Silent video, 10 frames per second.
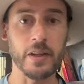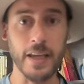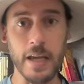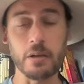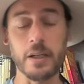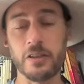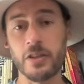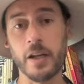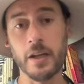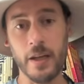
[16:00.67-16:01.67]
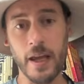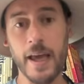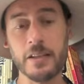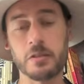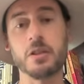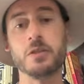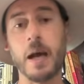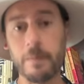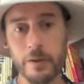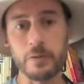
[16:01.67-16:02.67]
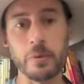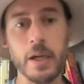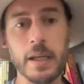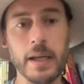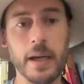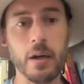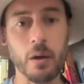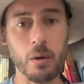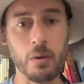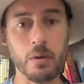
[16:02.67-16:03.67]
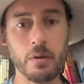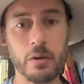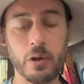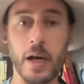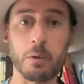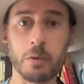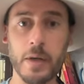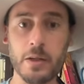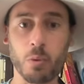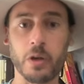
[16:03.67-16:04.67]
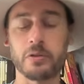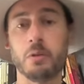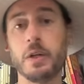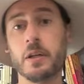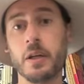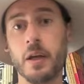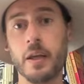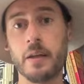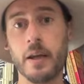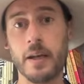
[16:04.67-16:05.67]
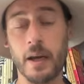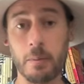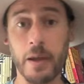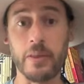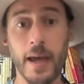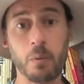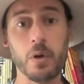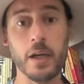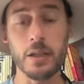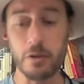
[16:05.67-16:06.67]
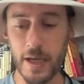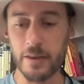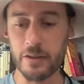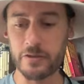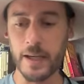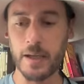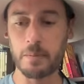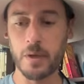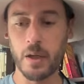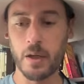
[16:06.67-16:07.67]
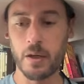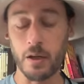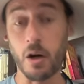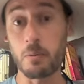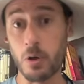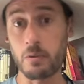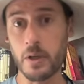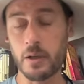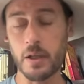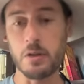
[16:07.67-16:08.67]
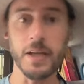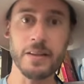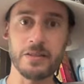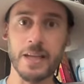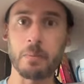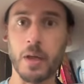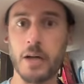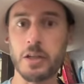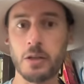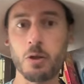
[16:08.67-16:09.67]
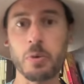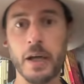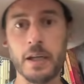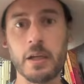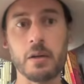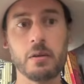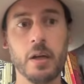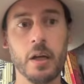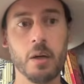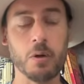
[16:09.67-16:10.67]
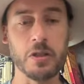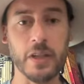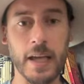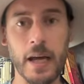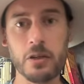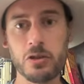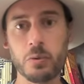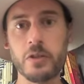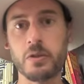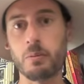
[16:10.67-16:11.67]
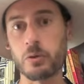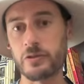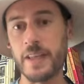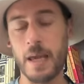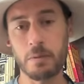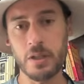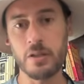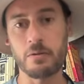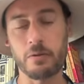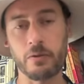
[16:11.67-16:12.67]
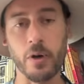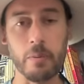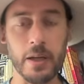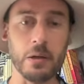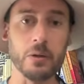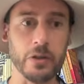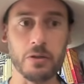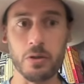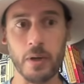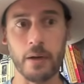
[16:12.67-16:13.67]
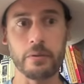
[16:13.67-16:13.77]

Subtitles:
Cakery has done an excellent job of explaining how Clockwork Mage works in Arena and how to make that work. And you take the same in Hard Mode Arena, and you take the same logic and you apply it here, which is like, how do you squeeze the most damage from the heroes that you do have?